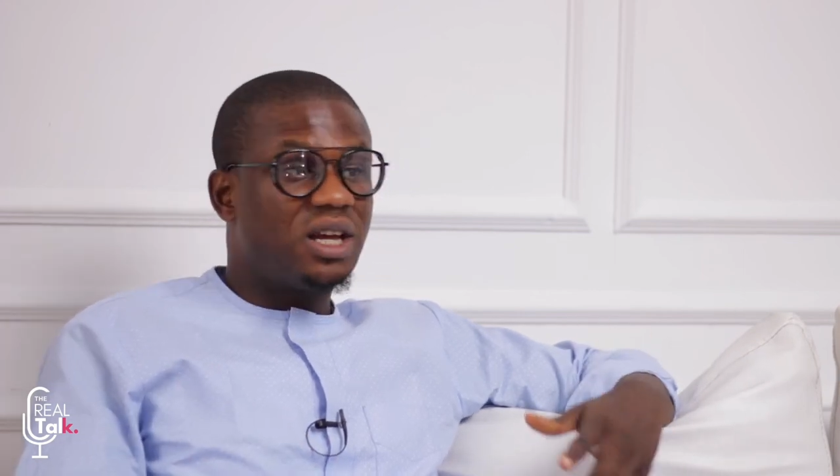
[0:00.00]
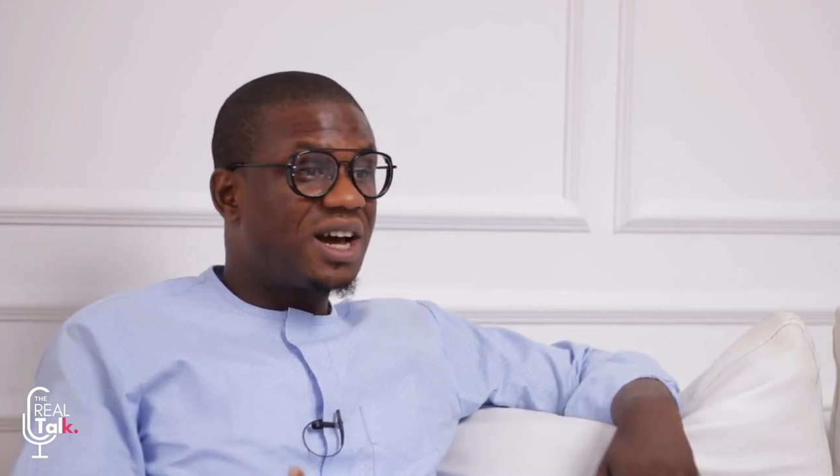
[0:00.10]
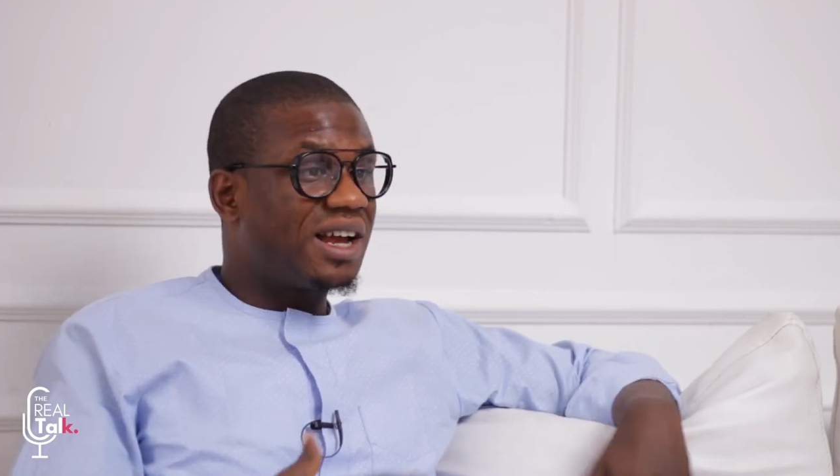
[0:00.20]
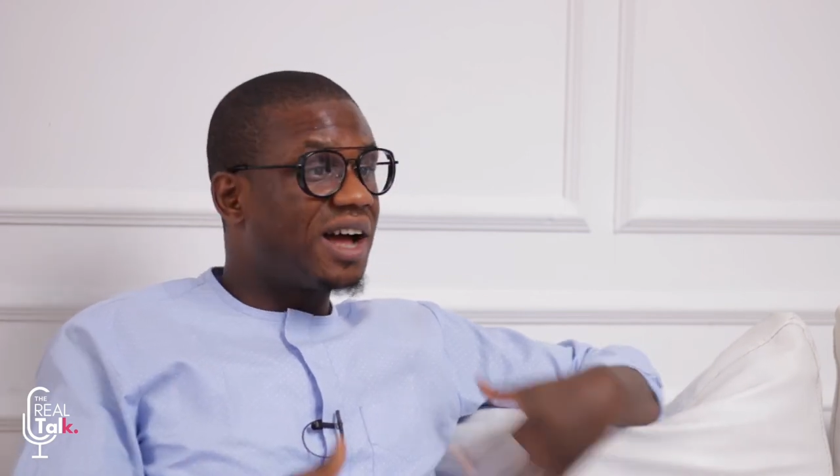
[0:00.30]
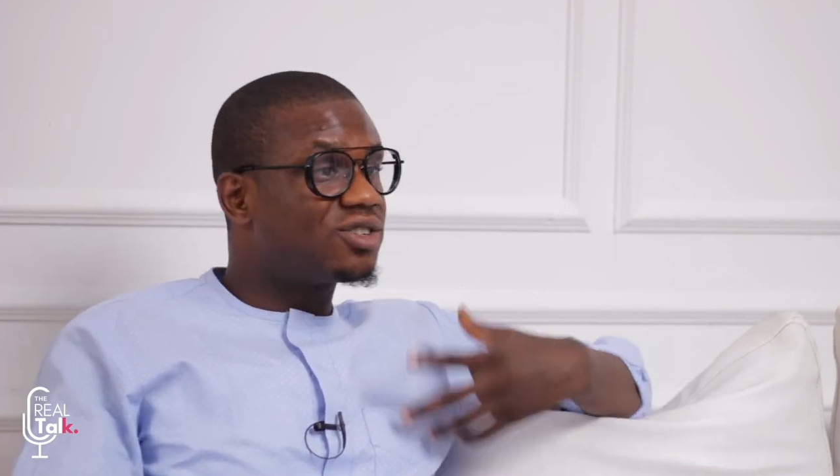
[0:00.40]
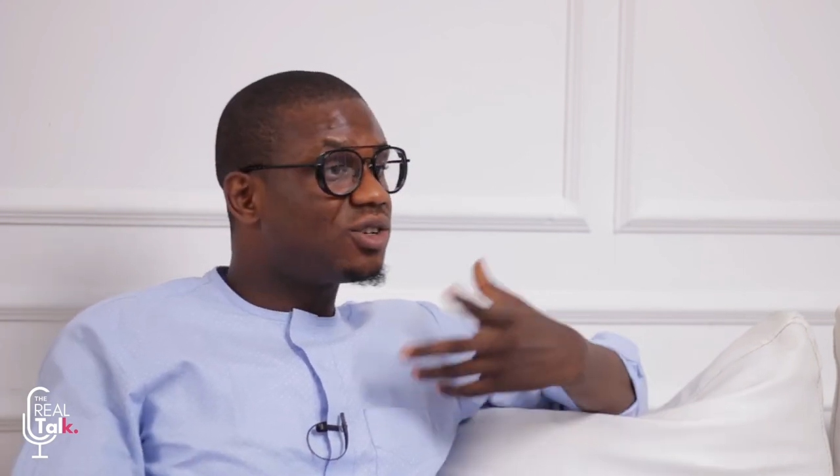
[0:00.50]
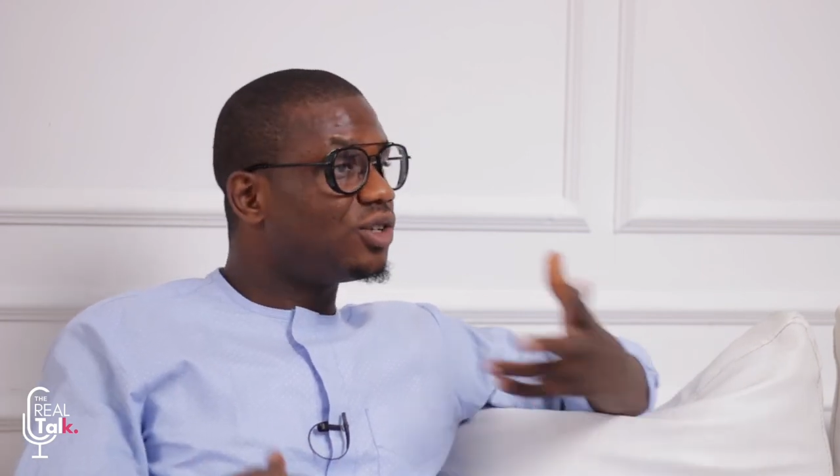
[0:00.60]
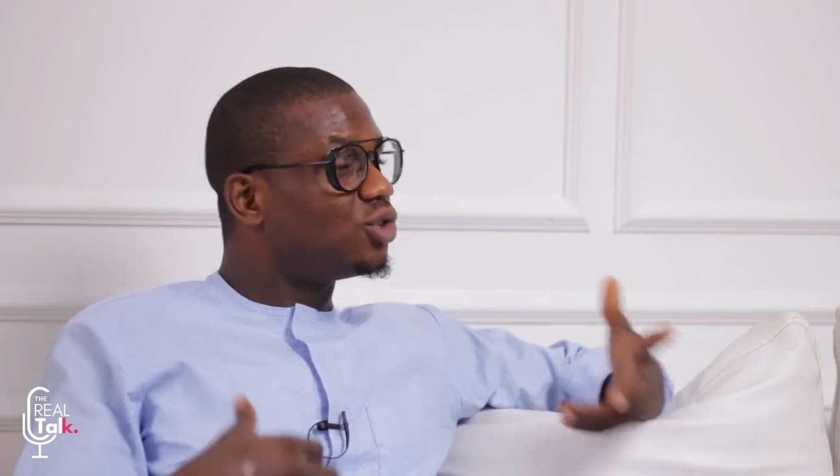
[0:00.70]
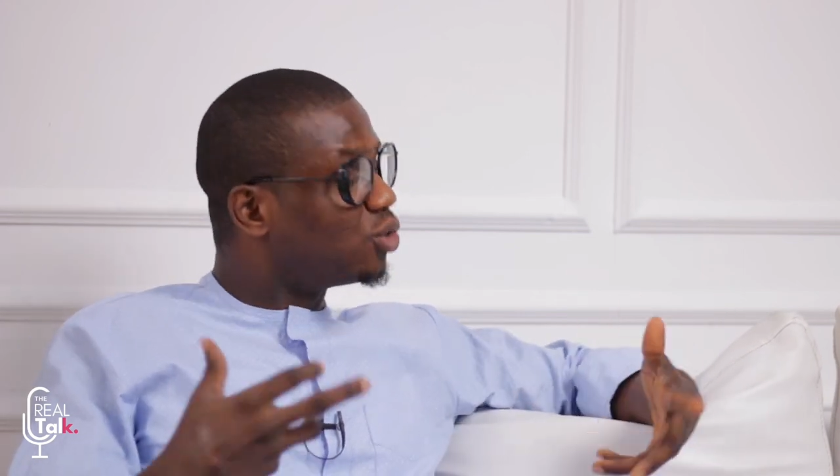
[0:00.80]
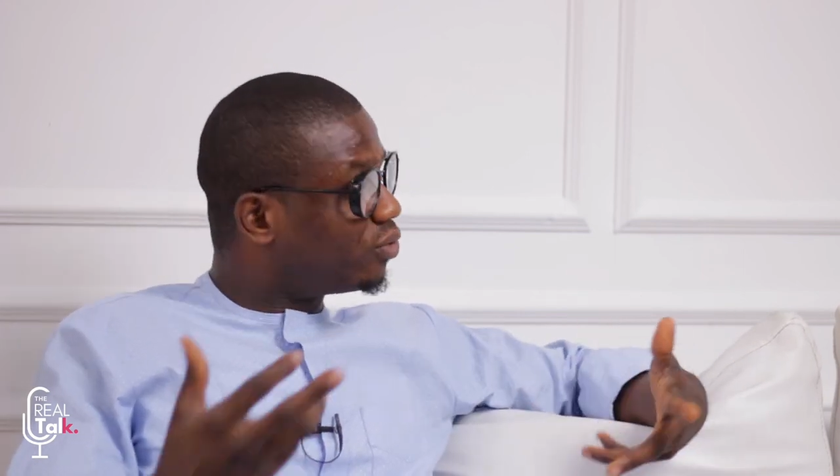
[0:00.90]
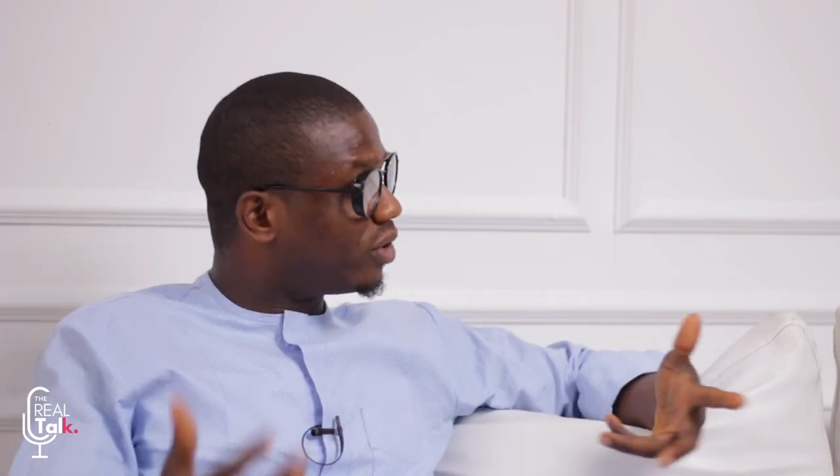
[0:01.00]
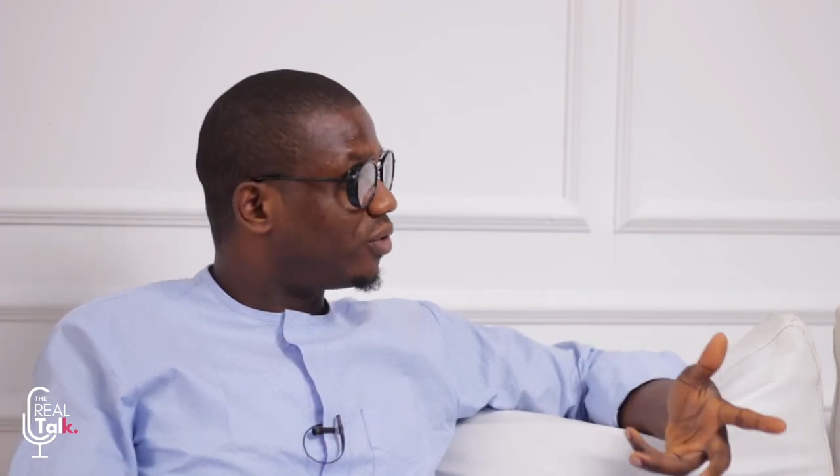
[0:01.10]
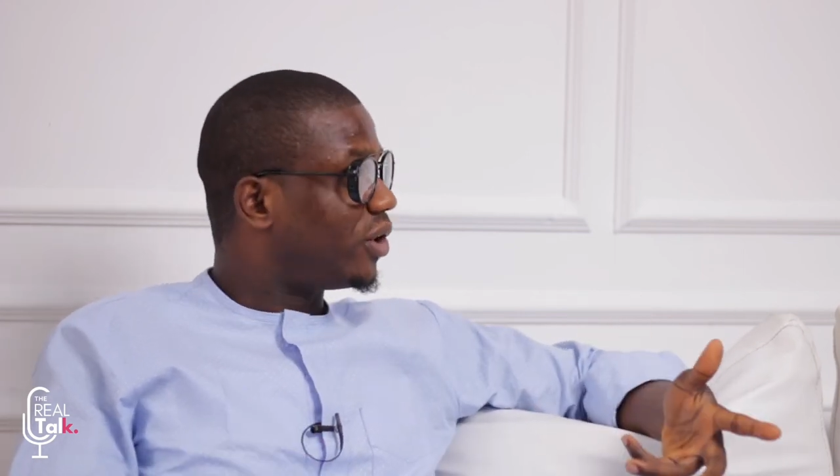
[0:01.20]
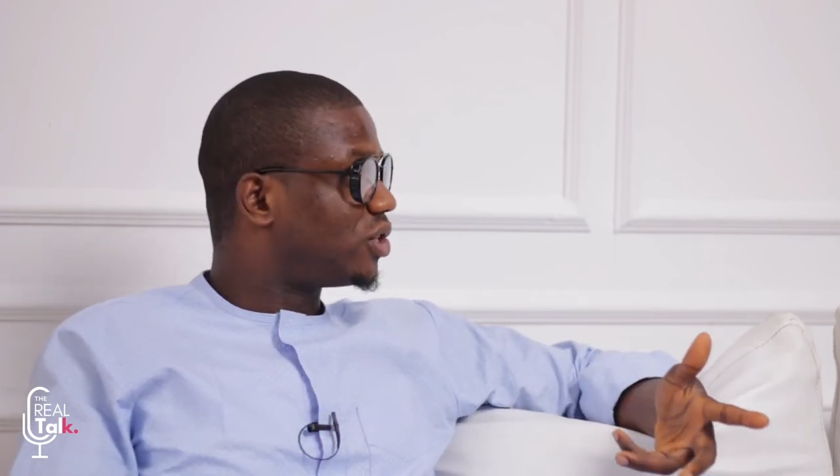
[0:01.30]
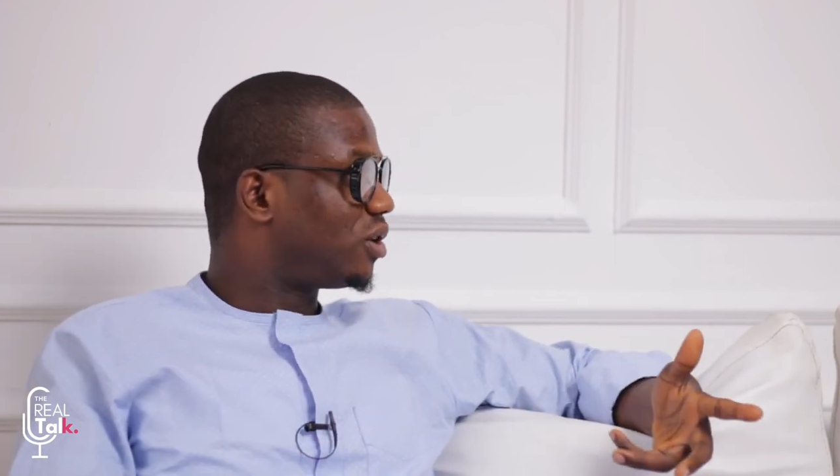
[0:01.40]
they can actually do
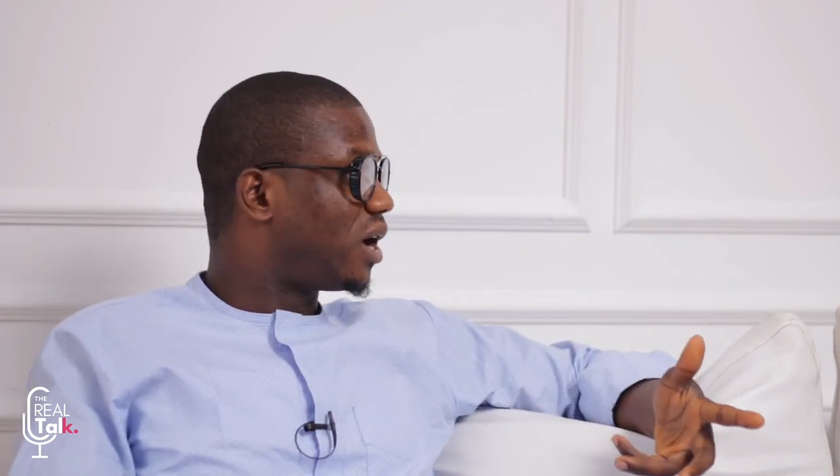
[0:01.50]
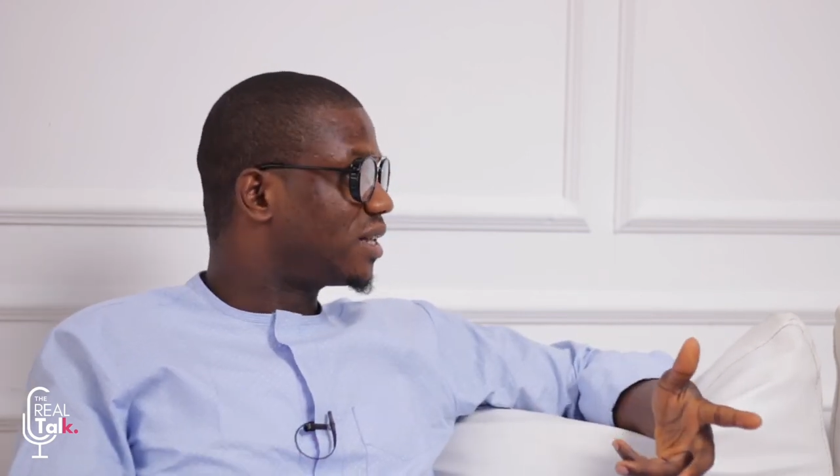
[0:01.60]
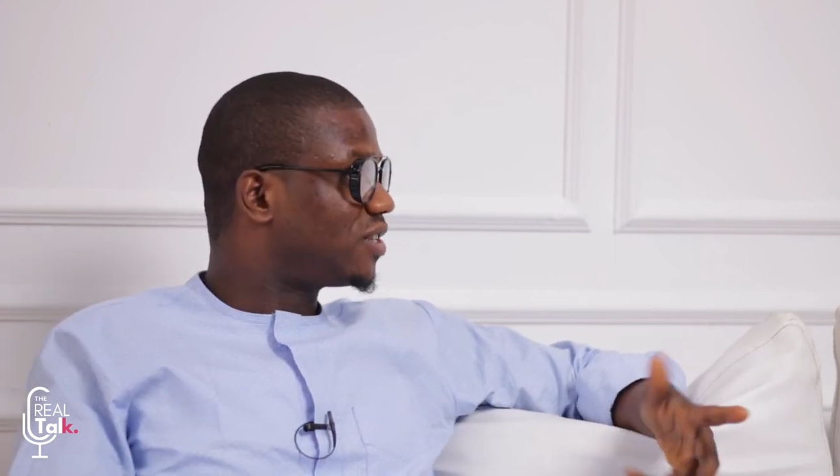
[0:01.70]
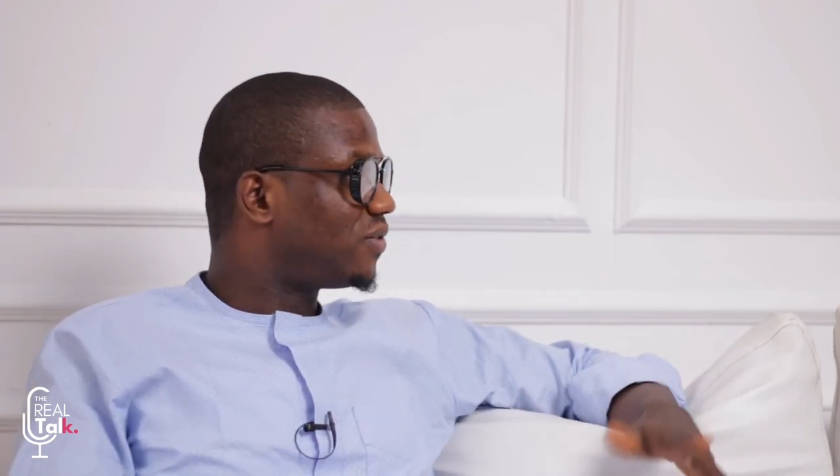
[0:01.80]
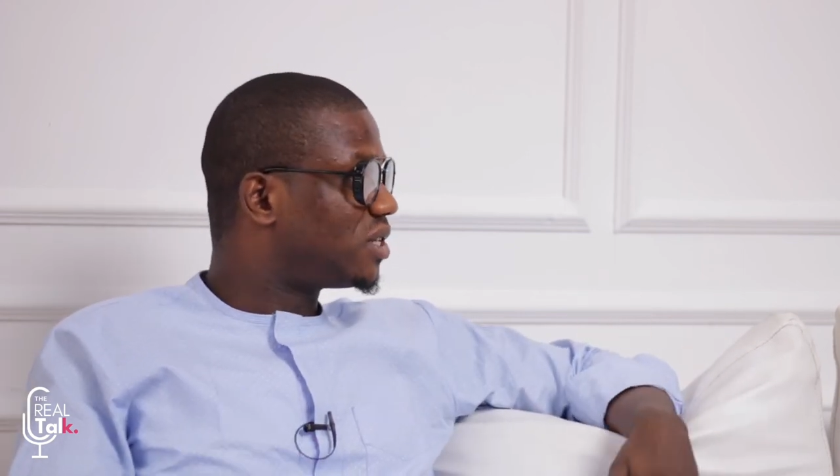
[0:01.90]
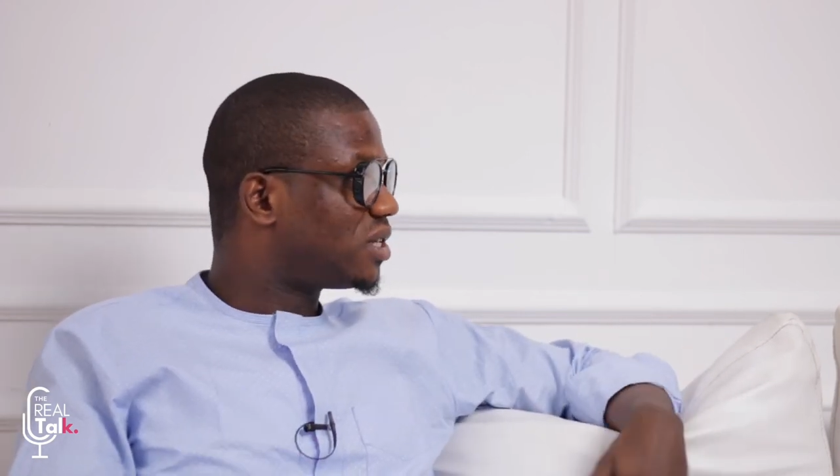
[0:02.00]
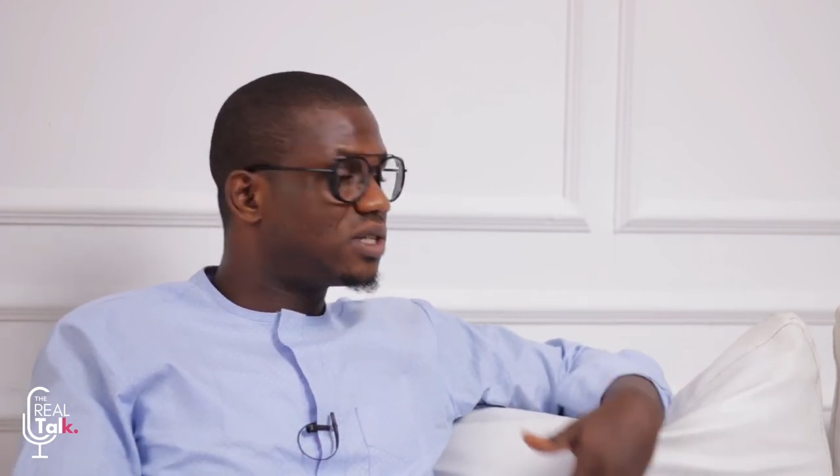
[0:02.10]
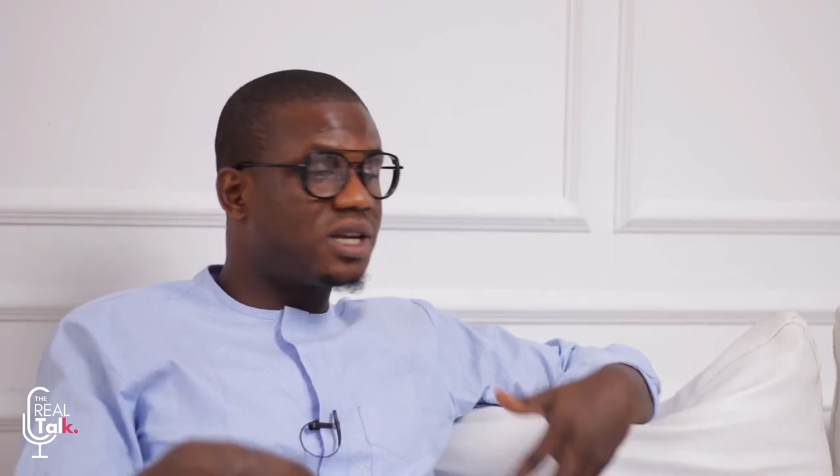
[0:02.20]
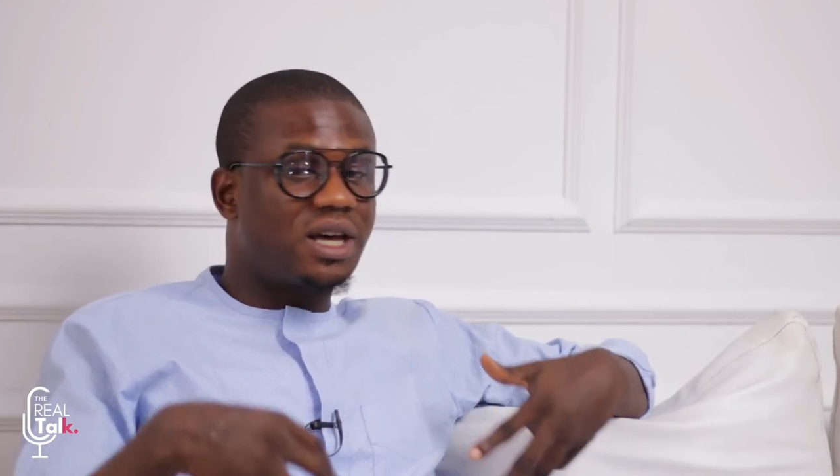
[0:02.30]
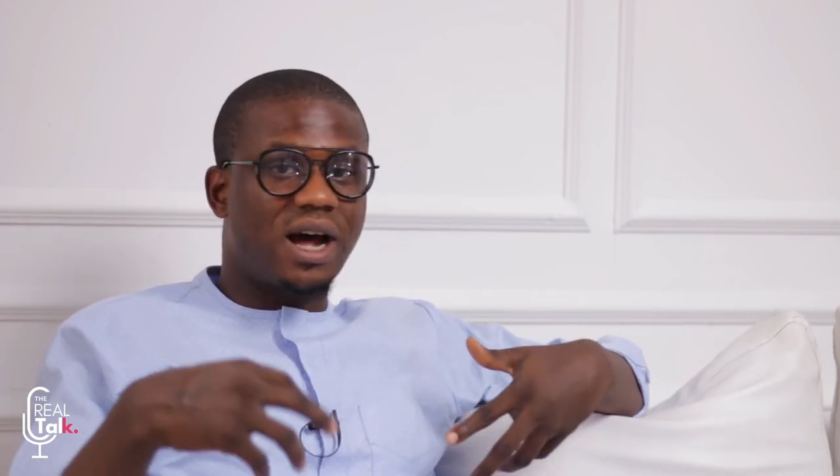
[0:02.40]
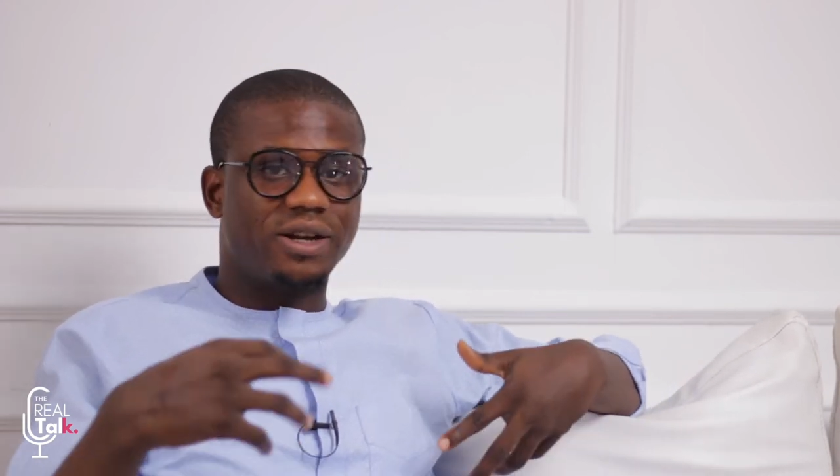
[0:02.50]
recreational activities. They